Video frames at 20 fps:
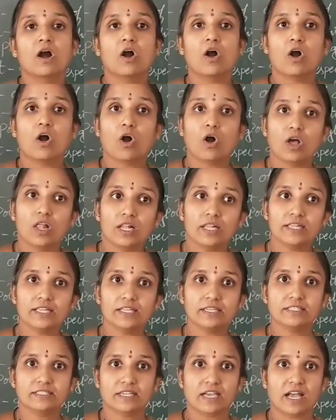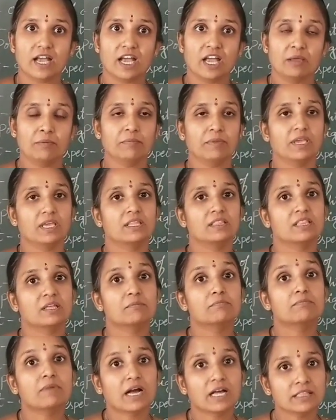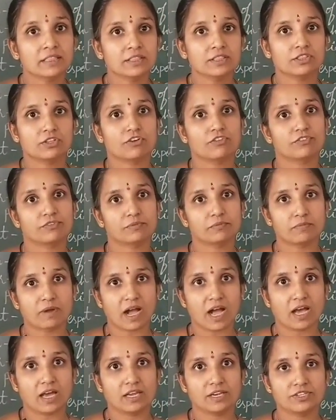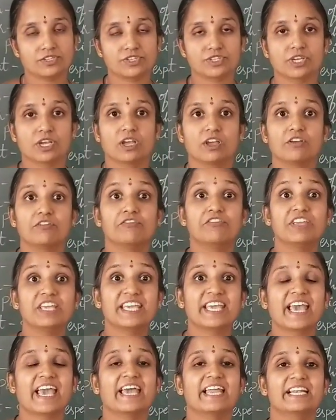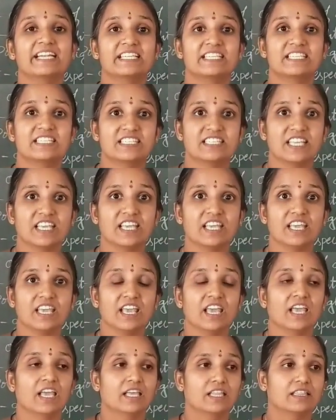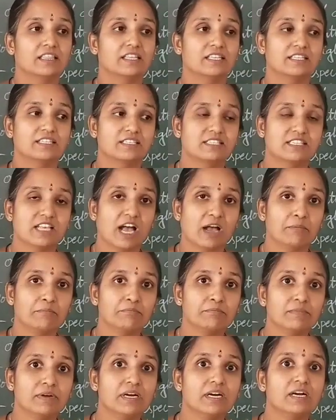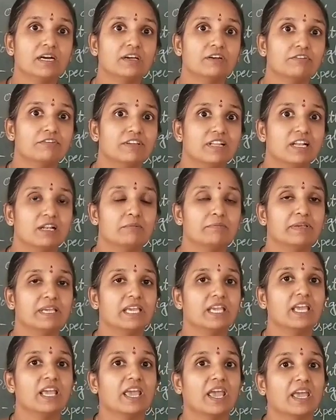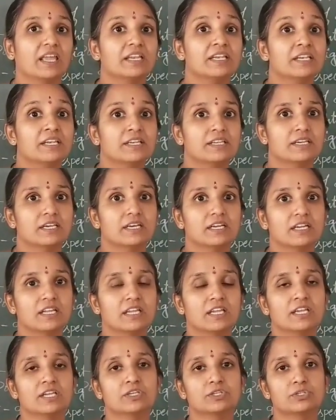All the time in the month of March we can see the summer will be entering,